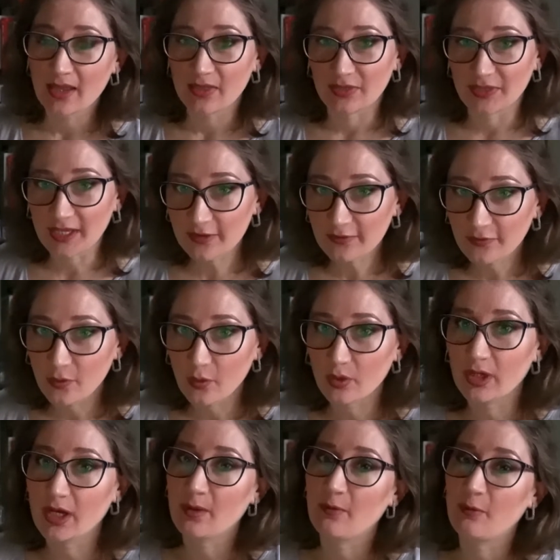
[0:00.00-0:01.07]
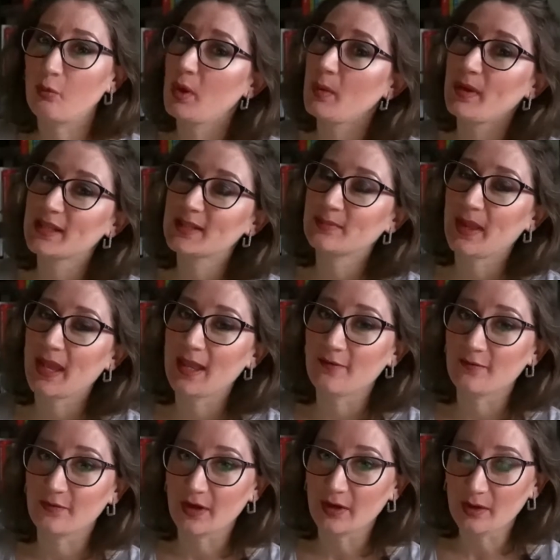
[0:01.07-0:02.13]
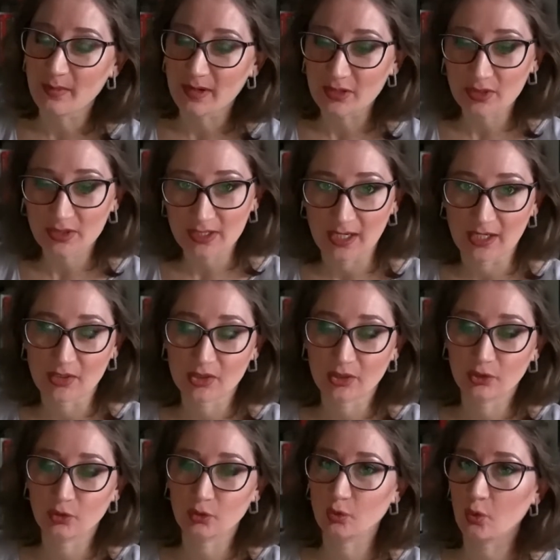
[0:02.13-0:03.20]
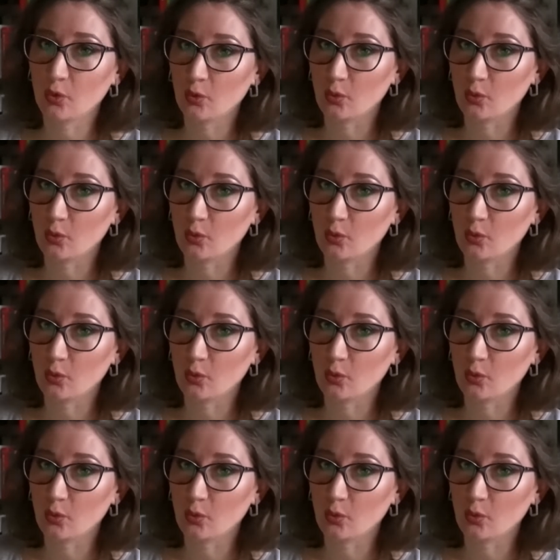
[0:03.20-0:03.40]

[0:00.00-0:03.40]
Therefore, we must pay very much attention to